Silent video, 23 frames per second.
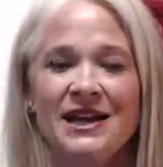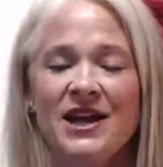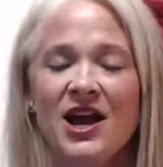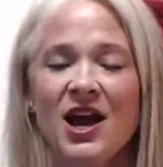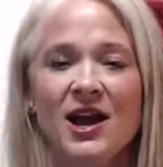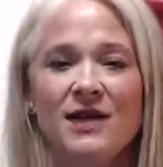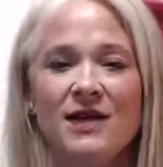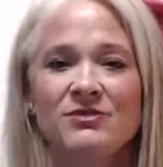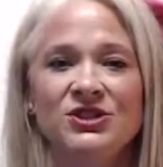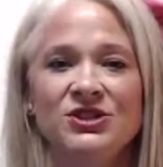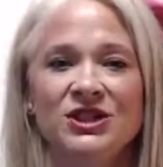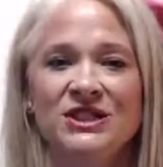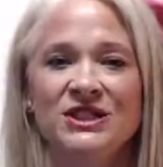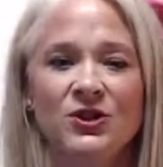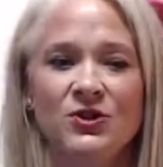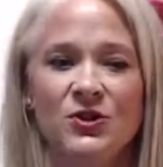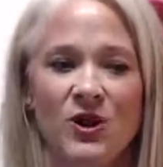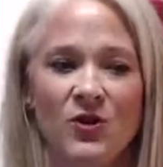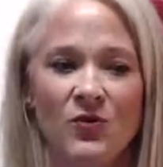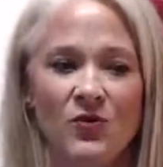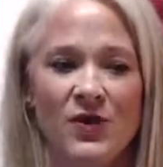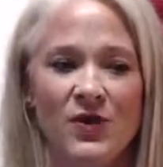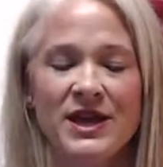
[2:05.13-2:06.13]
come just so
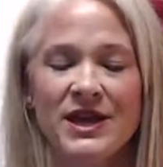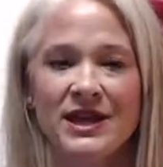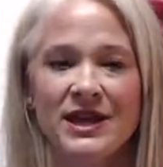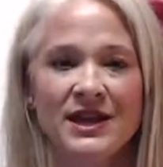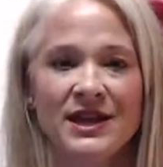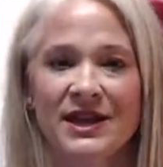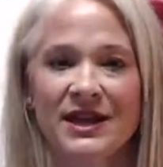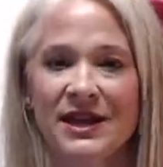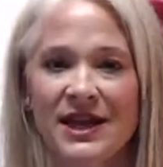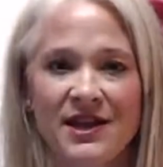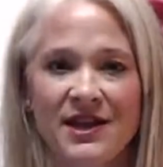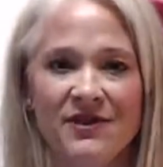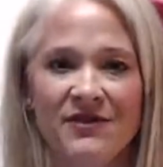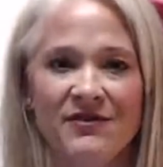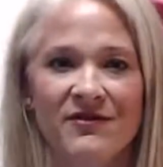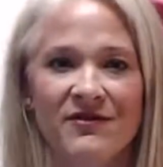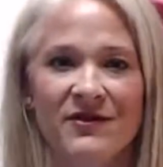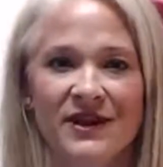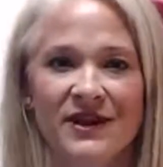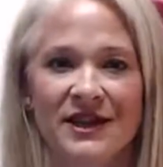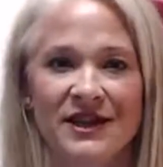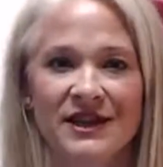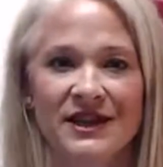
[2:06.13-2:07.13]
that we could
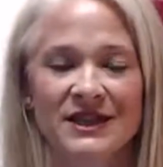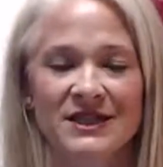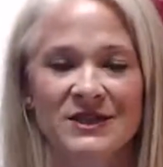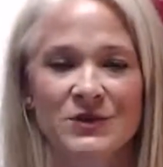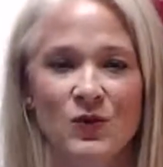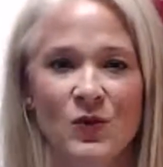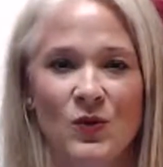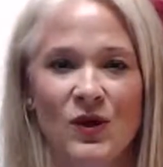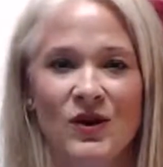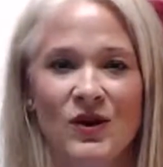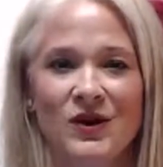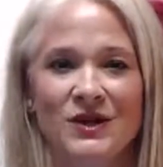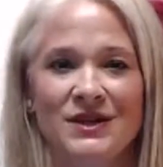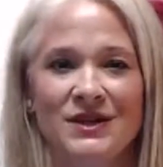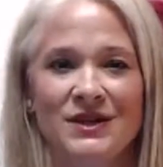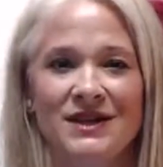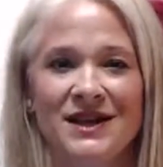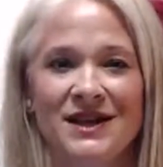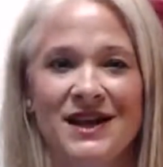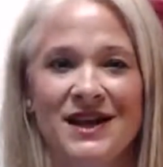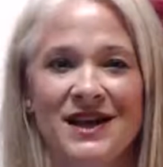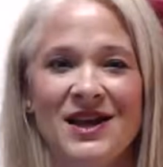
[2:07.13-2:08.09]
live in this world,